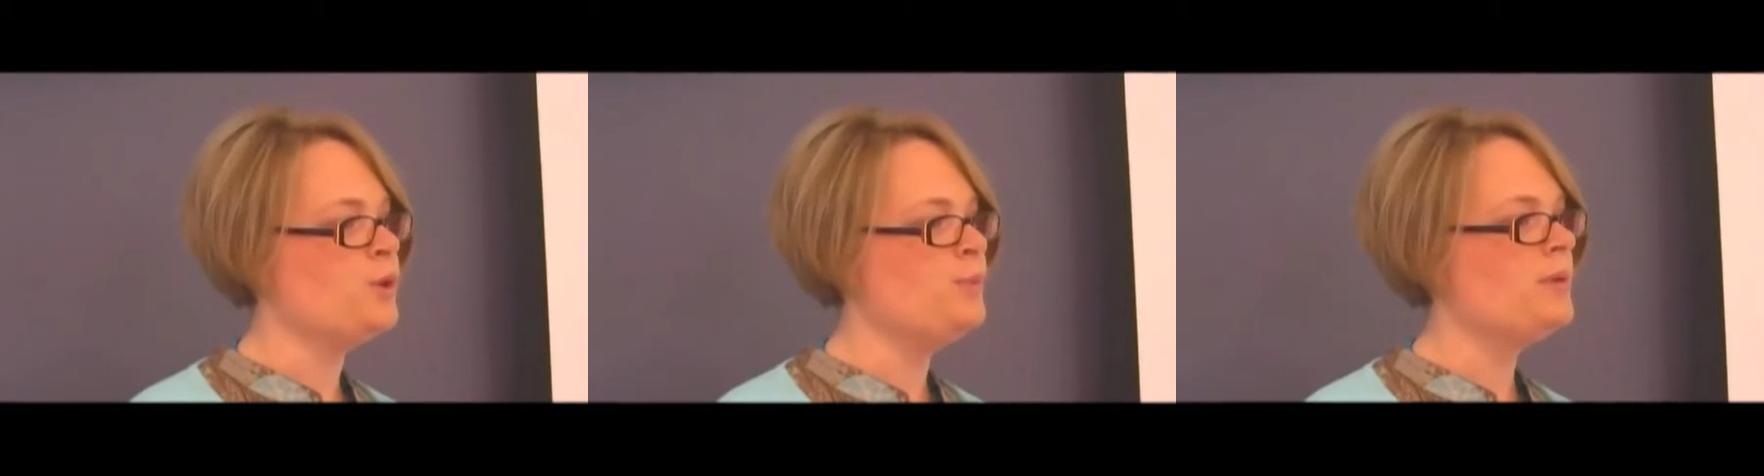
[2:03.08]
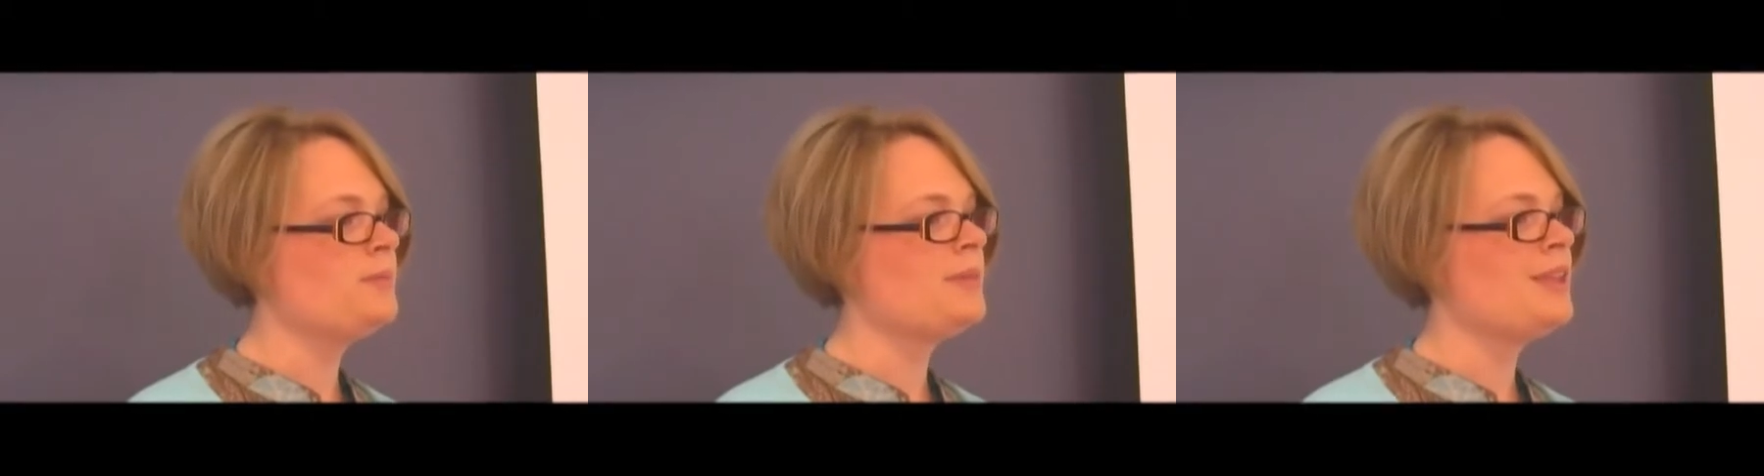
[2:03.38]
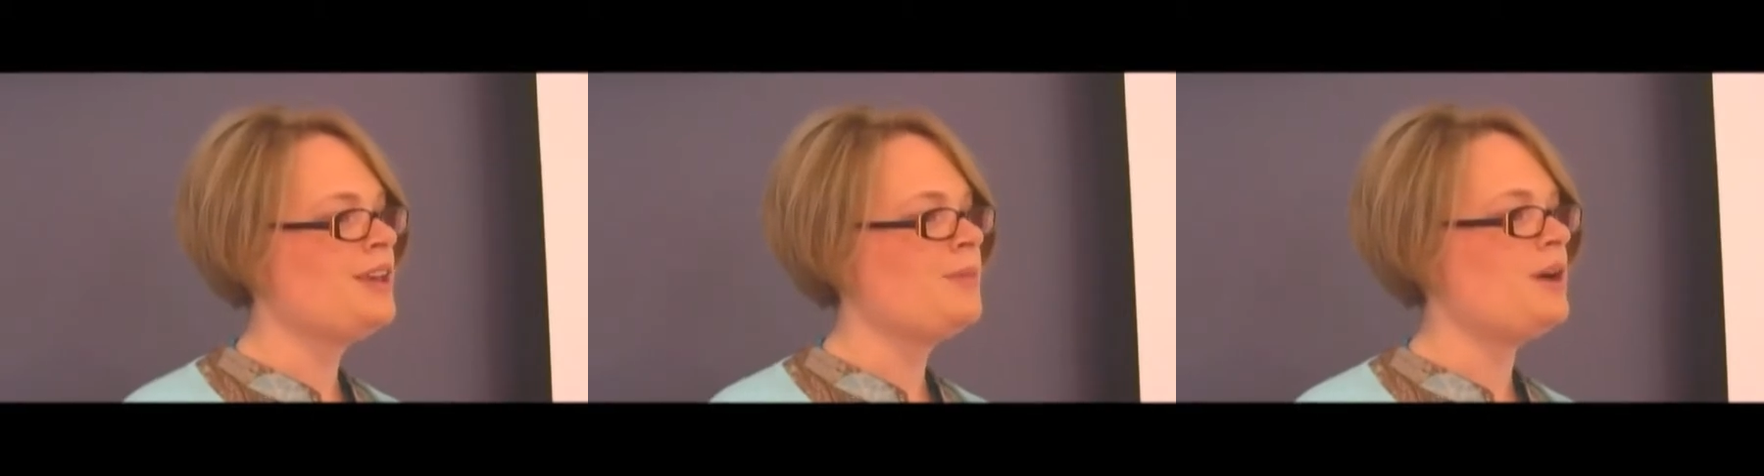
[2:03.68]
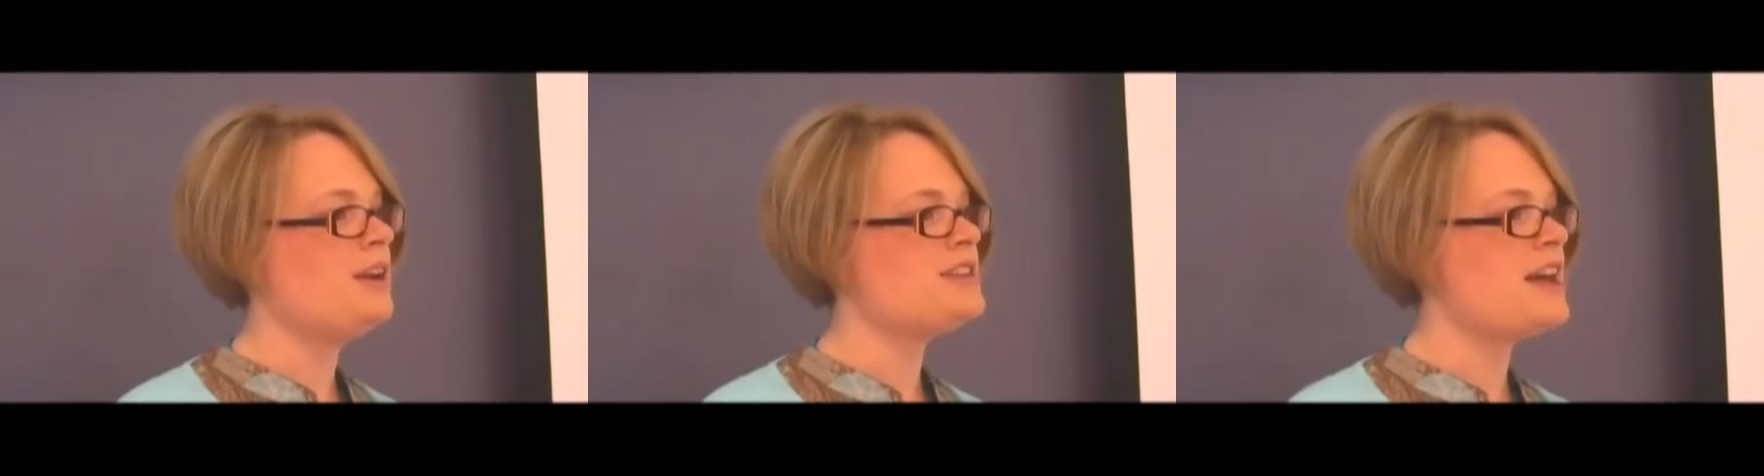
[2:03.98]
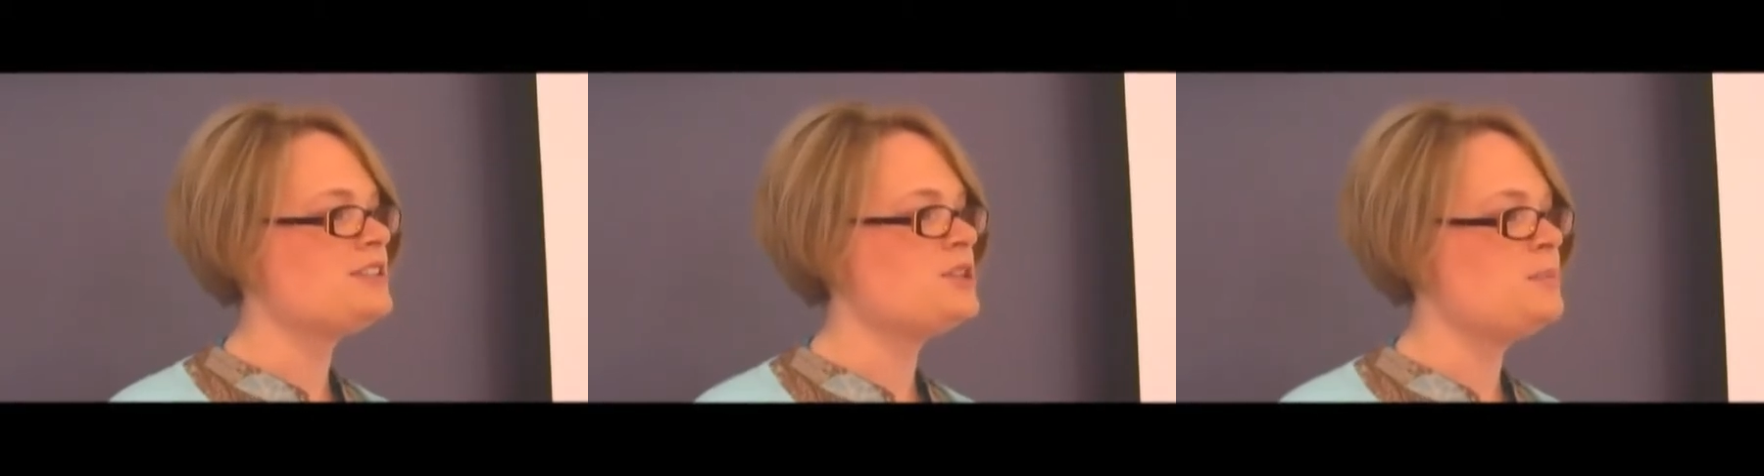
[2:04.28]
room, but
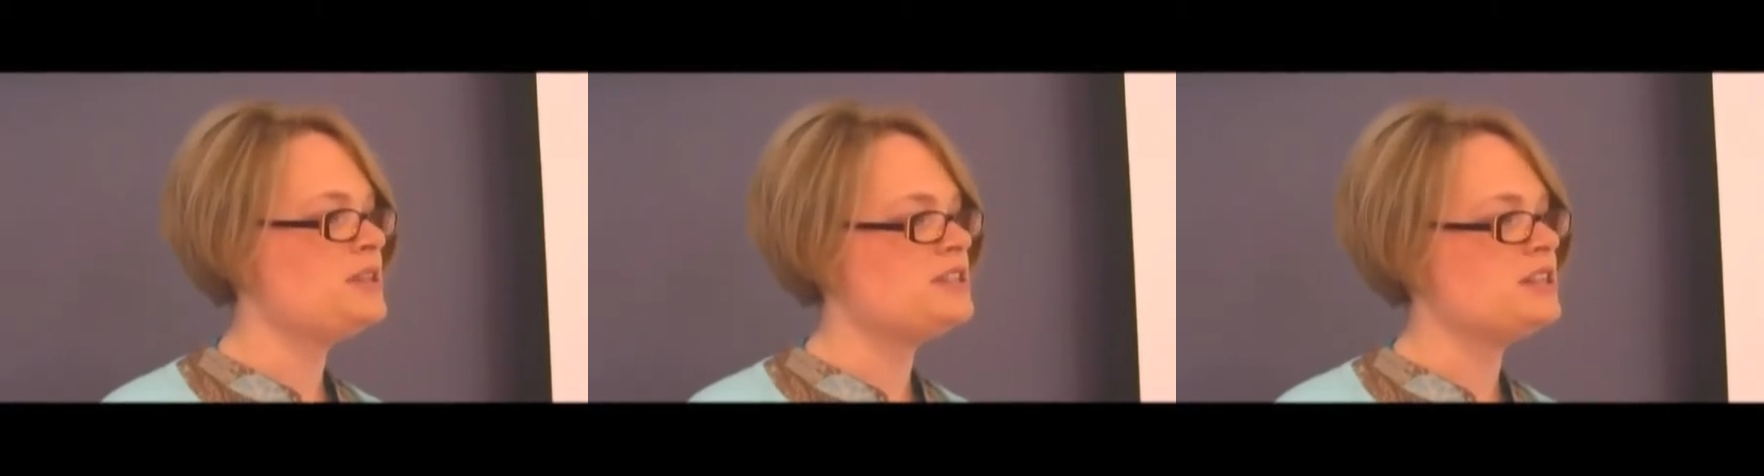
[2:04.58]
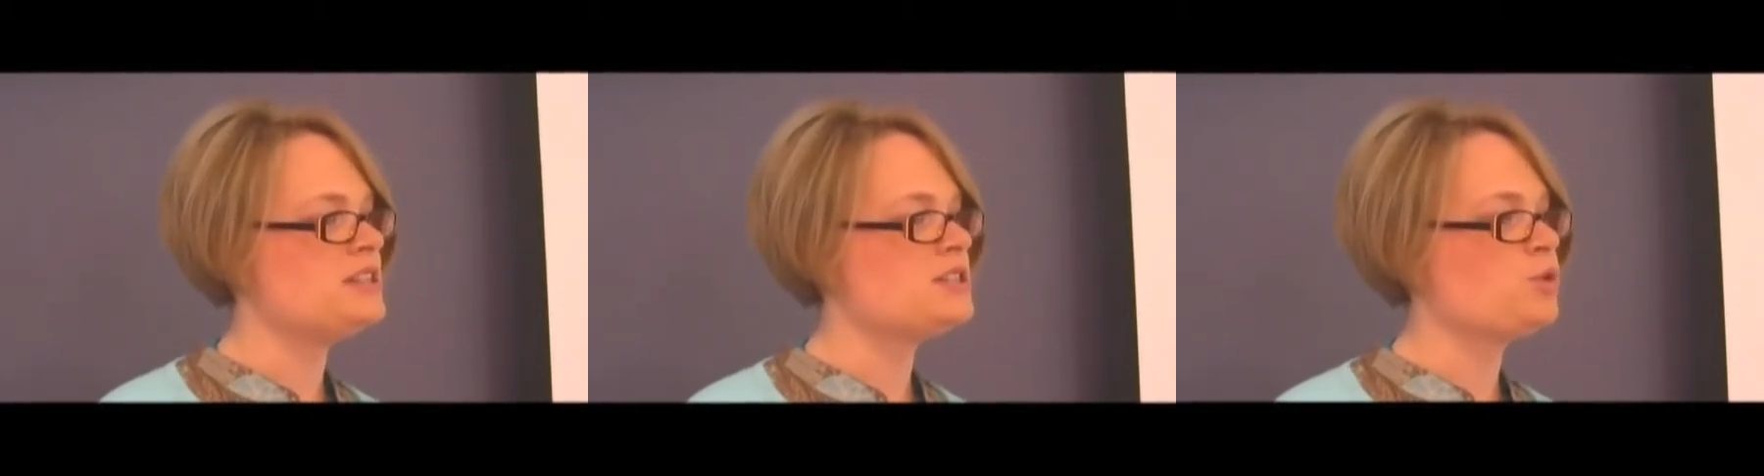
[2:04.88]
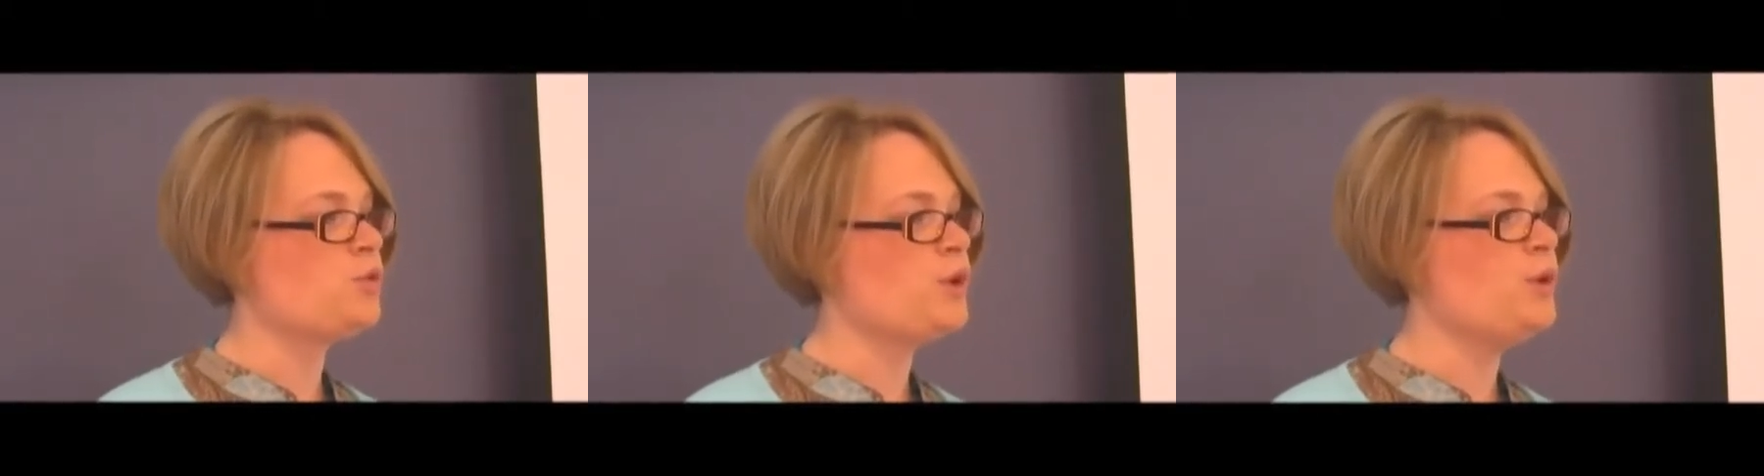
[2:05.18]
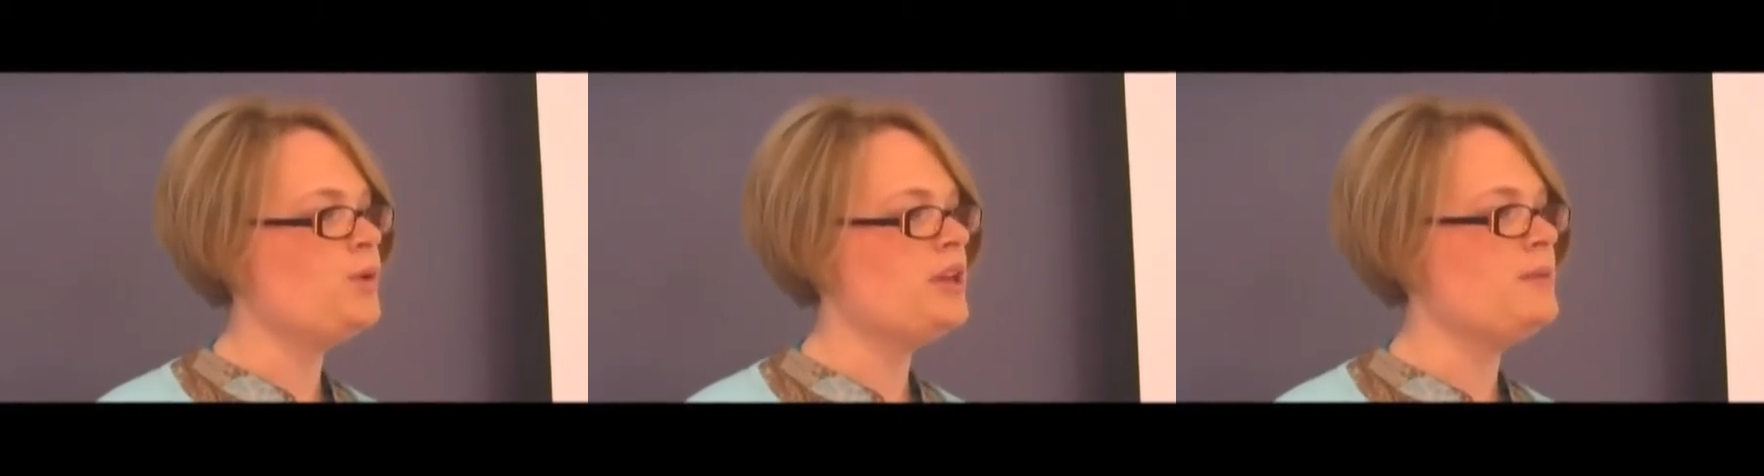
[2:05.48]
as the business grew,